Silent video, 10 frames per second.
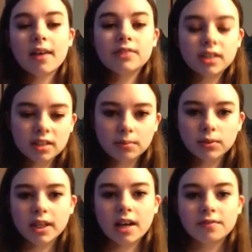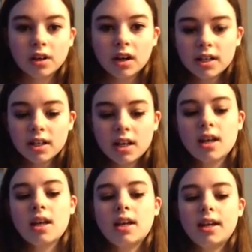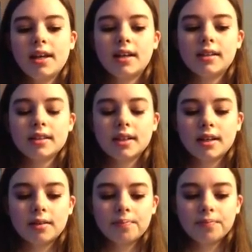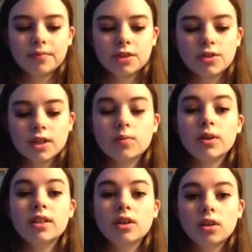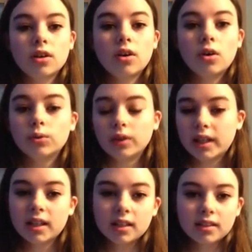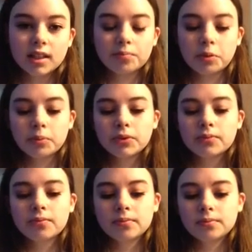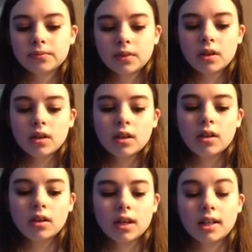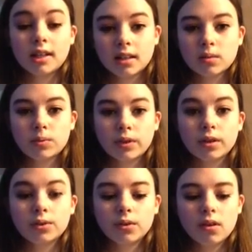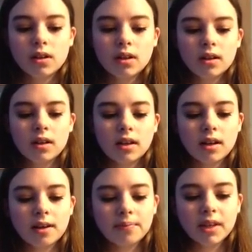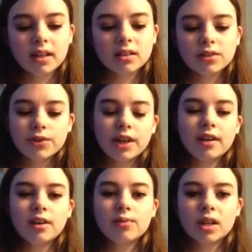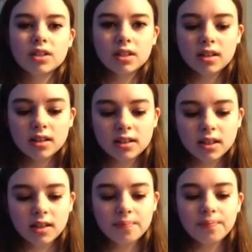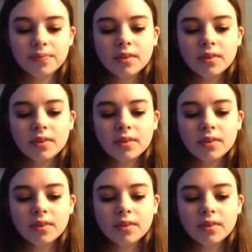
disabled, half not, and so this one is only deaf people, and that's really cool. And it's located in Washington, D.C.,